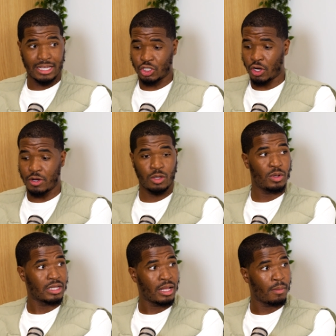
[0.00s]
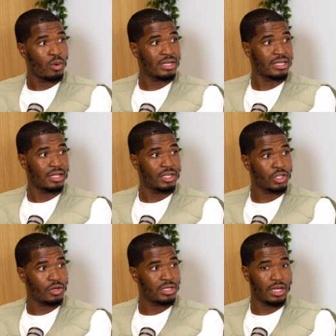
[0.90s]
his jersey was the number one selling
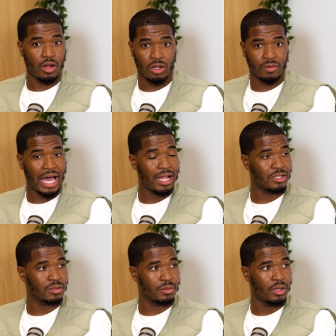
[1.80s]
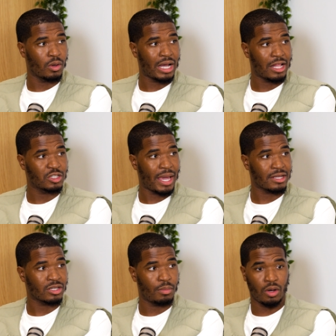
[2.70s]
jersey in all of college, you know, college
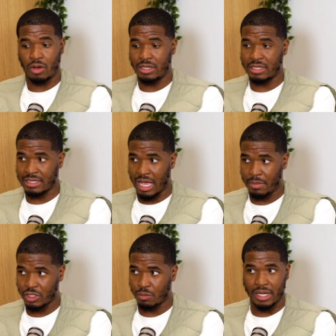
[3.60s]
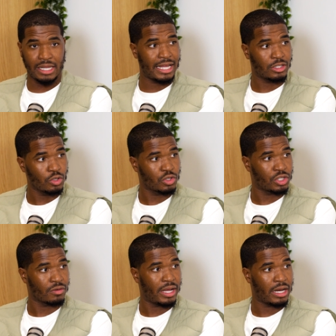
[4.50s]
basketball. Oh this is how God. much money that Duke
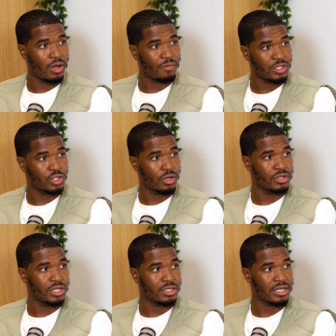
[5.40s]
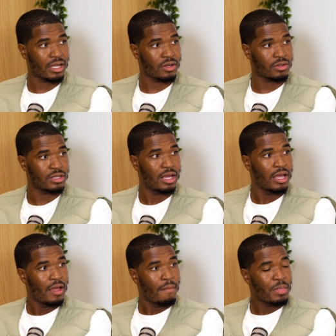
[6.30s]
generated off his they jersey. They owe that man some
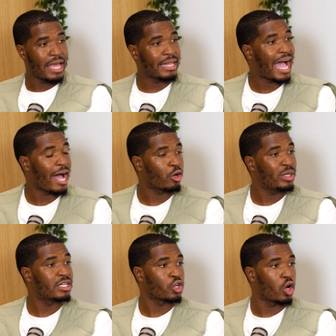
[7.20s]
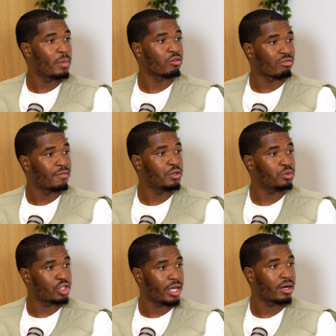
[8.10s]
money. And then how do we determine the
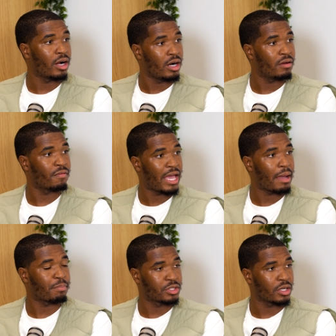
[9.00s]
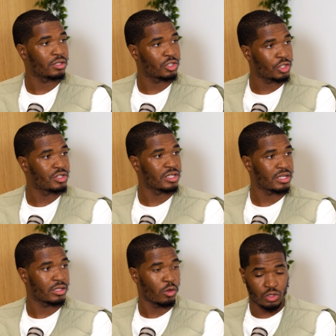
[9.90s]
revenue share of that particular
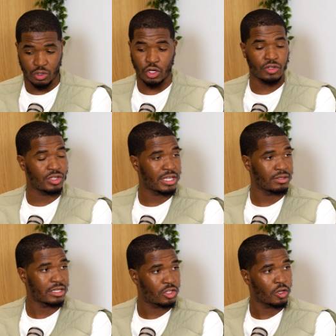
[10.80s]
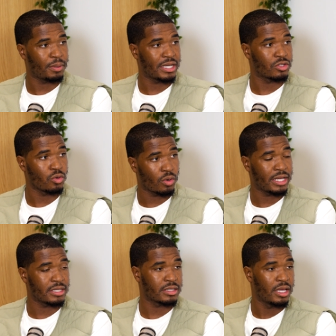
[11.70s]
jersey, those jersey sales that took place
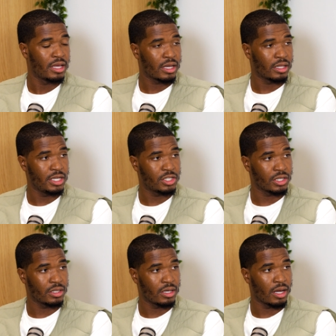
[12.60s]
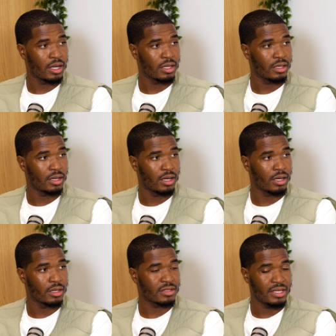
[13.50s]
during his collegiate uh,
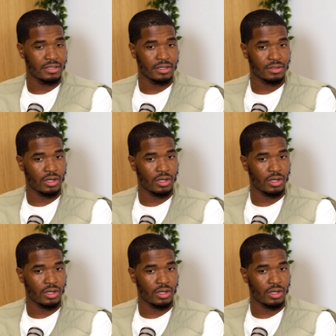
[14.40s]
uh, season?